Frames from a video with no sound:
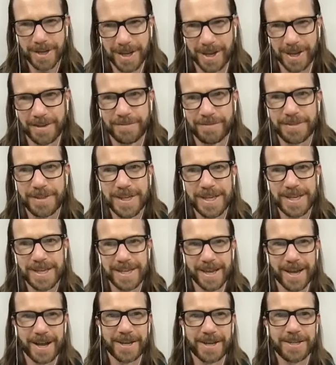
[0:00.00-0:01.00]
of
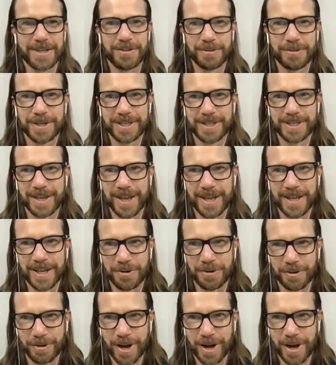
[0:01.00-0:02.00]
the uh, Uinta
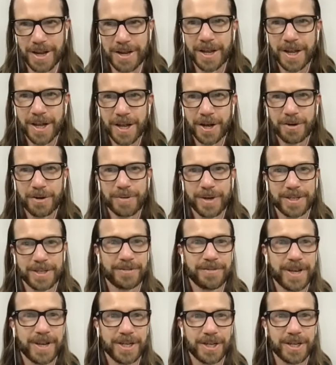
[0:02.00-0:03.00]
and Ouray
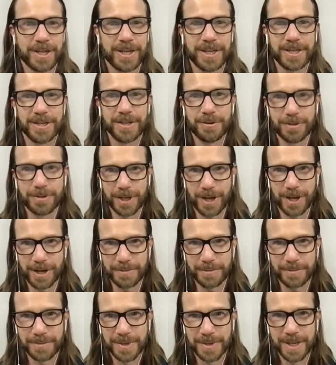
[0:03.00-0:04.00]
Reservation in Utah.